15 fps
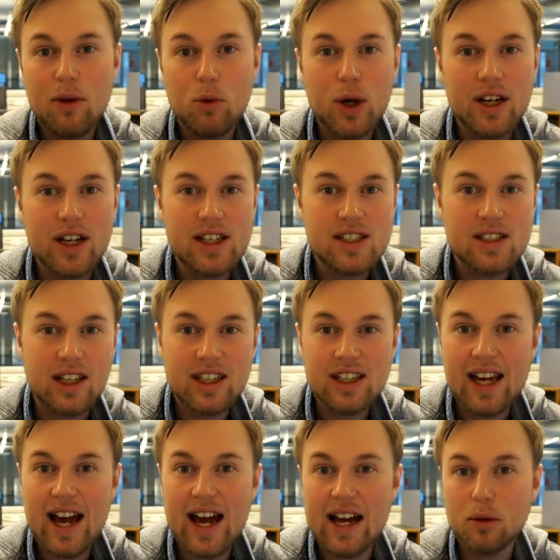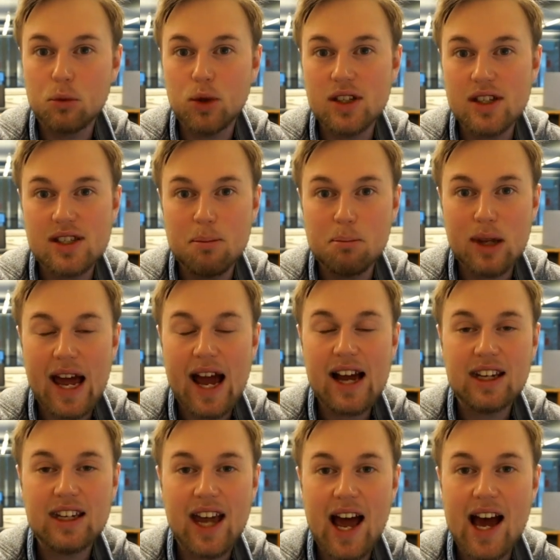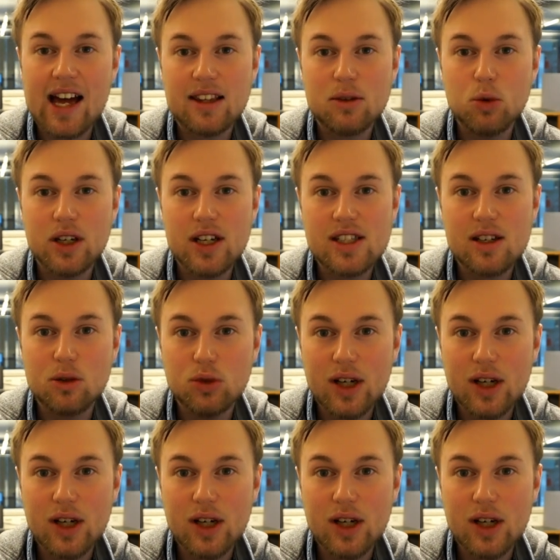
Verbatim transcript: What is a cat? What is a black cat? What is a